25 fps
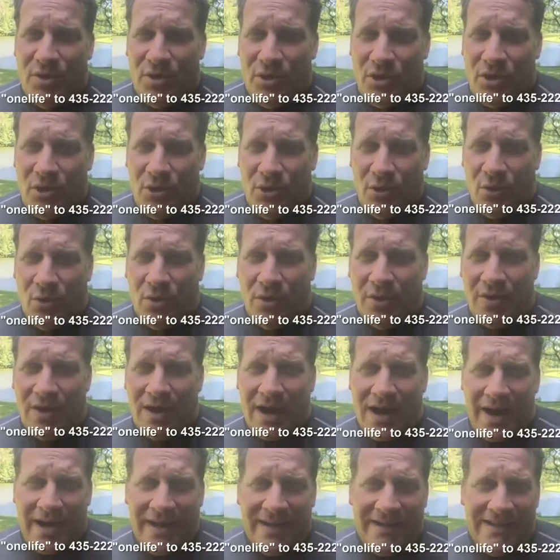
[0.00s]
your
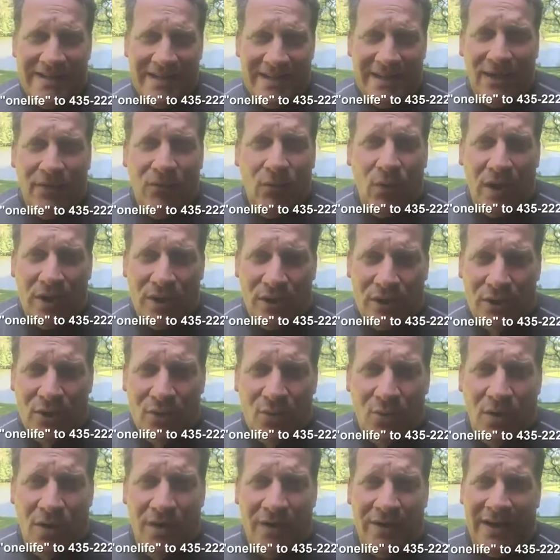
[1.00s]
idea of what you
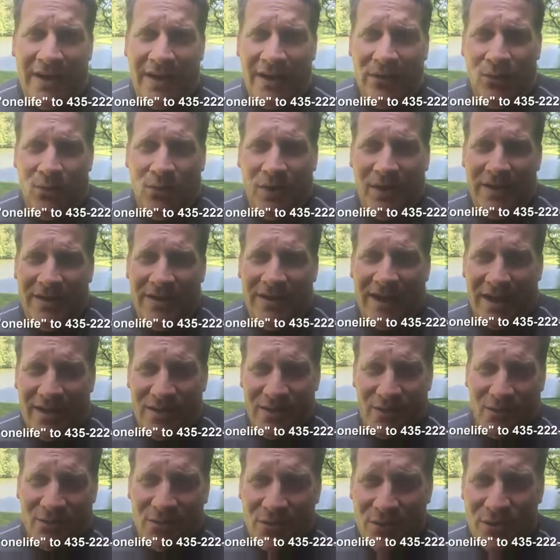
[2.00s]
want and what
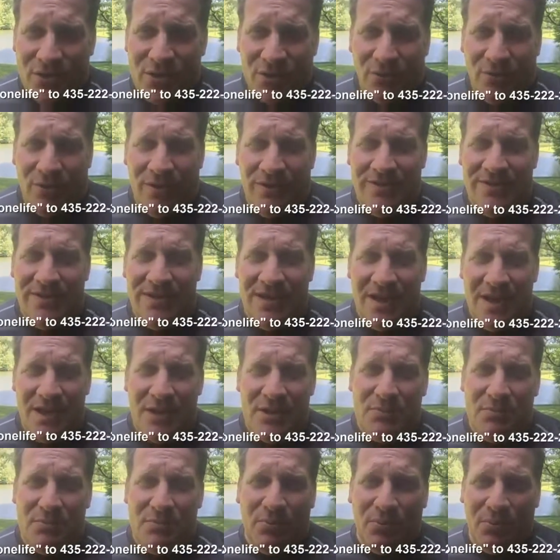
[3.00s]
Dr. Rusha wants
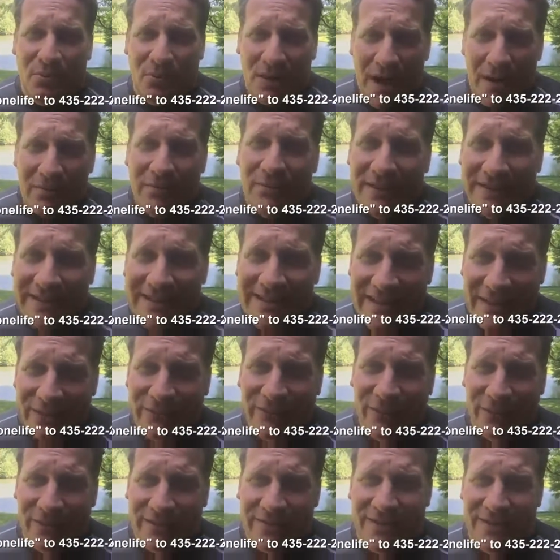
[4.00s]
is probably
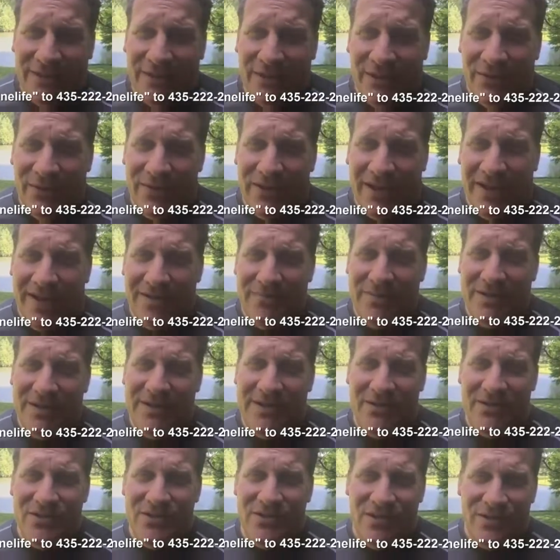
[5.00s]
different, okay?
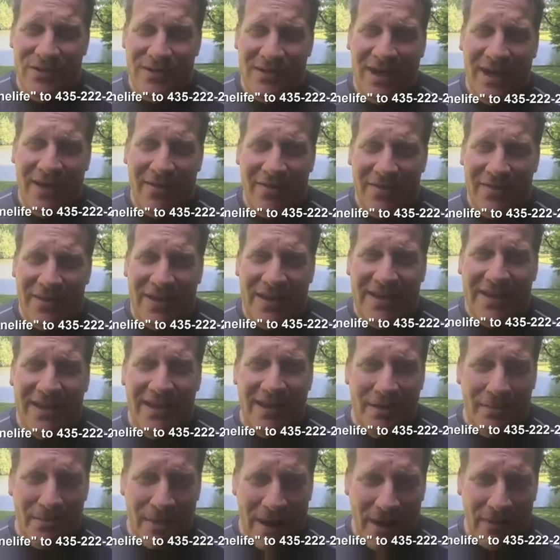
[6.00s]
Because she's not
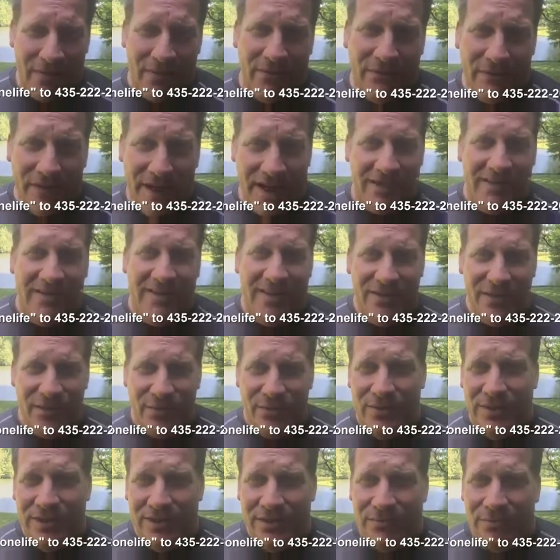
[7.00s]
thinking about the fact that
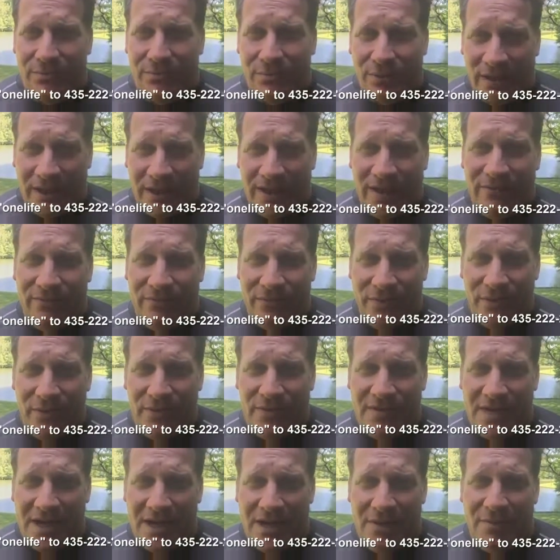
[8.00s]
you didn't plan for your
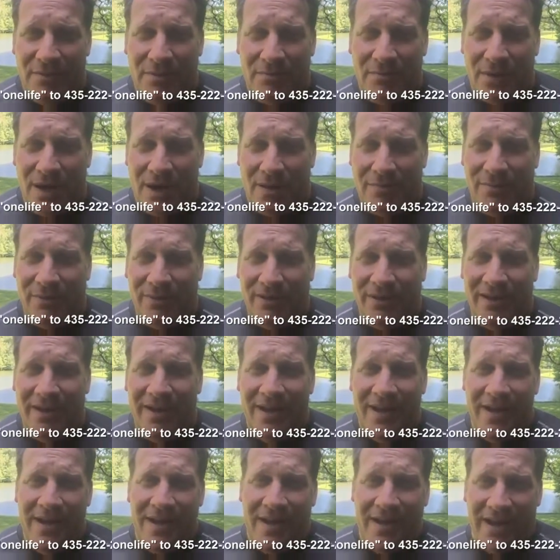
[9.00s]
retirement properly
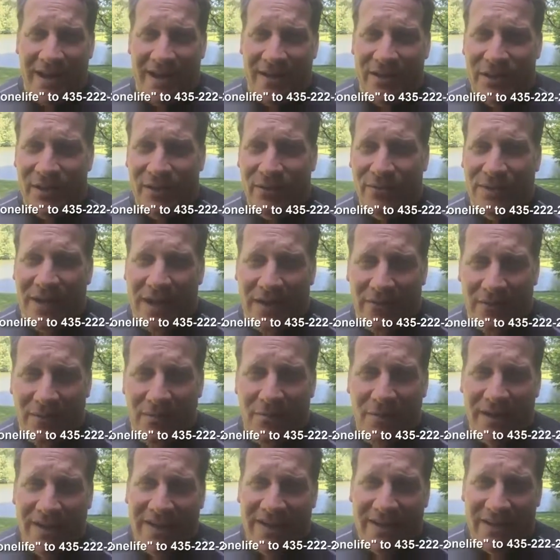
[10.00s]
and you don't have the
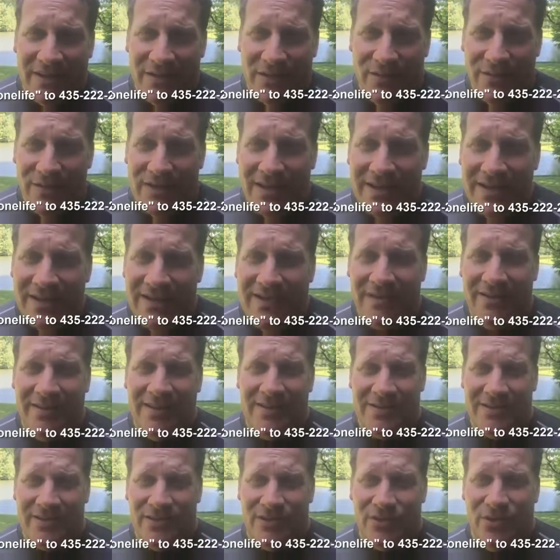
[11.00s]
money that you need, and
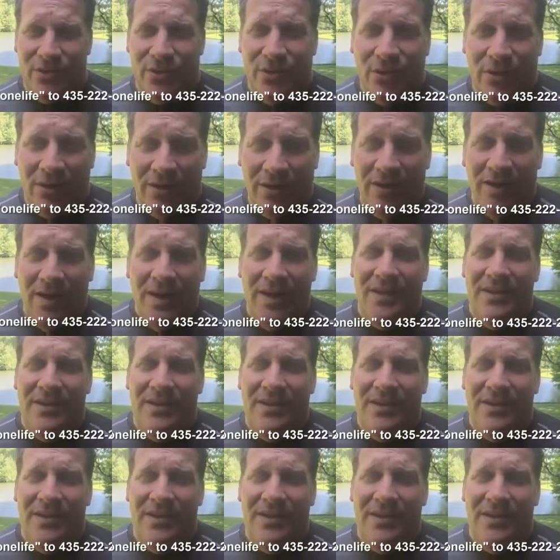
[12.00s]
this is your